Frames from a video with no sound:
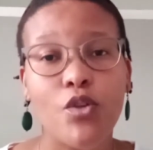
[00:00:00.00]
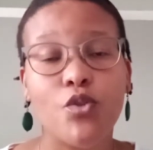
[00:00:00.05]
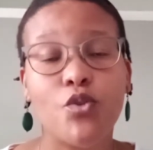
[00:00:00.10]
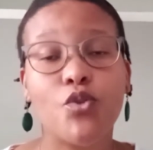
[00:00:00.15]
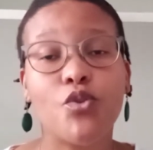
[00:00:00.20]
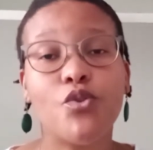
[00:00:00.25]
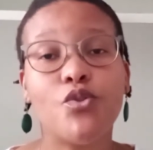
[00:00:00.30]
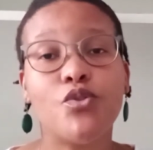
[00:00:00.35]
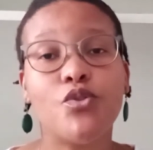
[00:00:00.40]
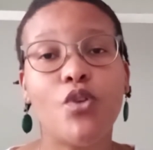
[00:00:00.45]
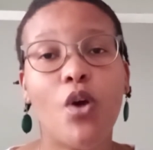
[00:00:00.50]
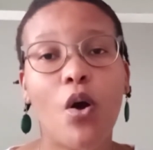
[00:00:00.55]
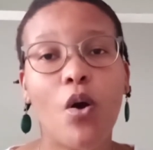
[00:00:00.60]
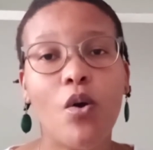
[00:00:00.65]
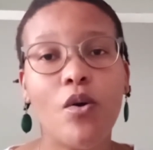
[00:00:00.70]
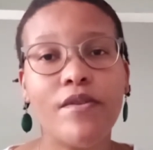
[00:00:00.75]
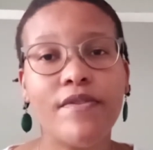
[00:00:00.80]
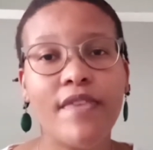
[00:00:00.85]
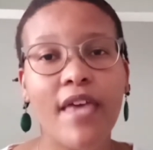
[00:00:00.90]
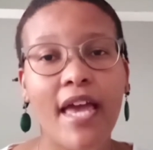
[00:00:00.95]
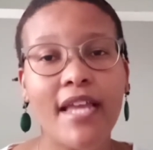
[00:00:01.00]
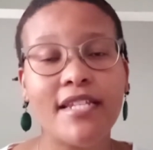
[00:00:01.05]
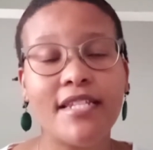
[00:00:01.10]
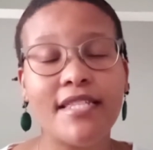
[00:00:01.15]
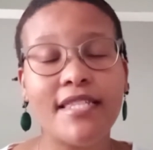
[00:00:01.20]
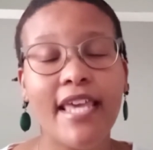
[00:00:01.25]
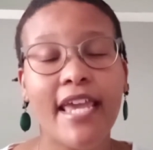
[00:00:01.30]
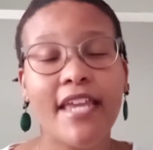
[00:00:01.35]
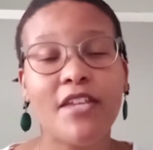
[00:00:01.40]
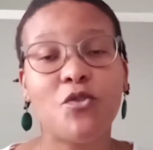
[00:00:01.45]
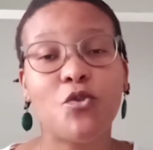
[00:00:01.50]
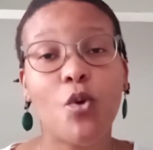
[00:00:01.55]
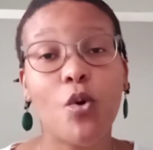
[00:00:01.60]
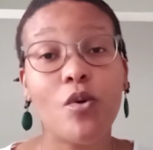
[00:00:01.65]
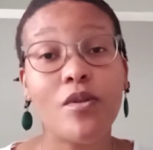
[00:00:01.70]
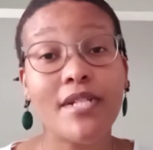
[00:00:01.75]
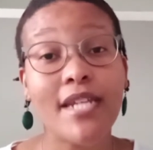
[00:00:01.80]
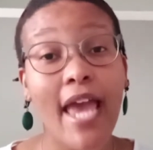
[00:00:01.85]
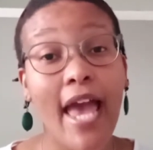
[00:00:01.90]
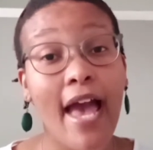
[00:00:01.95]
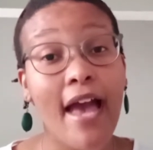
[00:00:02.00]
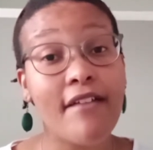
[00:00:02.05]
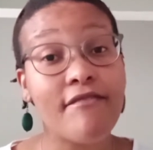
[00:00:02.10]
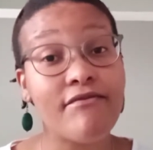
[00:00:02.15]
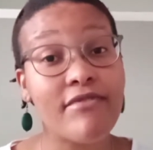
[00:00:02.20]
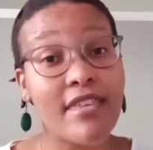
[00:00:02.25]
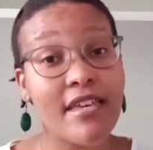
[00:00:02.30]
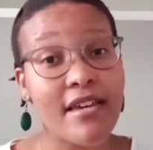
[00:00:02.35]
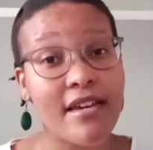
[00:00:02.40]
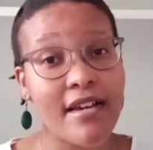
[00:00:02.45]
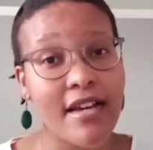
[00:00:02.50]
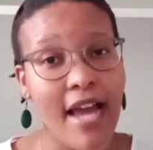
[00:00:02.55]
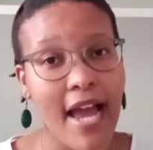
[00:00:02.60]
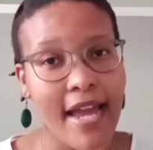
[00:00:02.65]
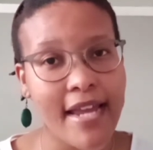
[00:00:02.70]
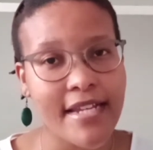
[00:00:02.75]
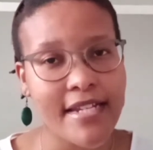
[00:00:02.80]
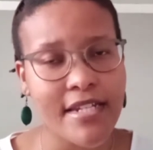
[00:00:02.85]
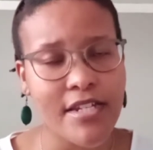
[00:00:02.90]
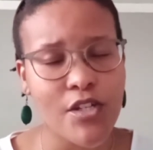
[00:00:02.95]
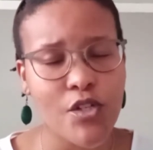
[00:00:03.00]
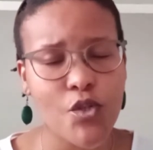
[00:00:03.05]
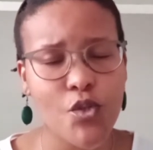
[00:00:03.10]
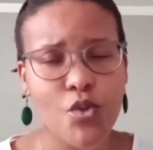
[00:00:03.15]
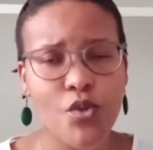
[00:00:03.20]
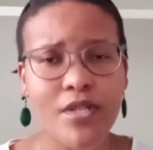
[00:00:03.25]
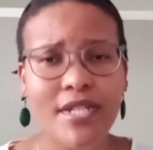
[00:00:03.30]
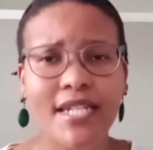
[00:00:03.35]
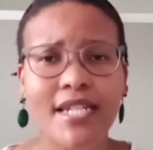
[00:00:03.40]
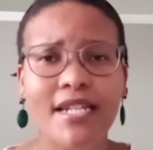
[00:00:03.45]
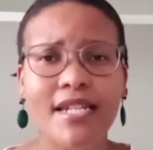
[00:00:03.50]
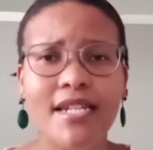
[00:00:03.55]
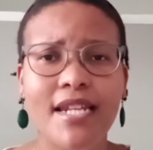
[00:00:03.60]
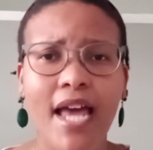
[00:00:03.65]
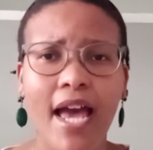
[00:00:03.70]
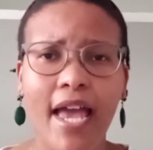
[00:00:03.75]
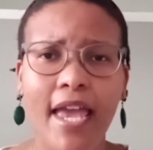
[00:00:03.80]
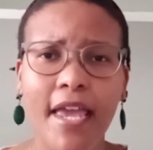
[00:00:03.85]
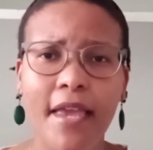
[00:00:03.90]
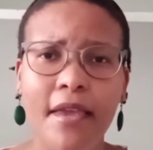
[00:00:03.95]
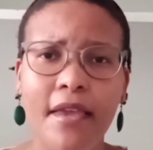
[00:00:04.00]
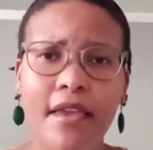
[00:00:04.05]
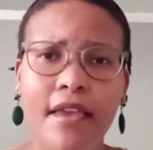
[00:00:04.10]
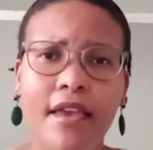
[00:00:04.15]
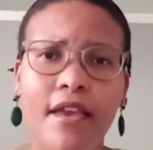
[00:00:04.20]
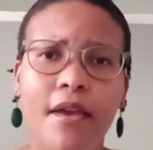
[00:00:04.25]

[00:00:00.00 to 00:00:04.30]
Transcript: to know that they don't have the right to deny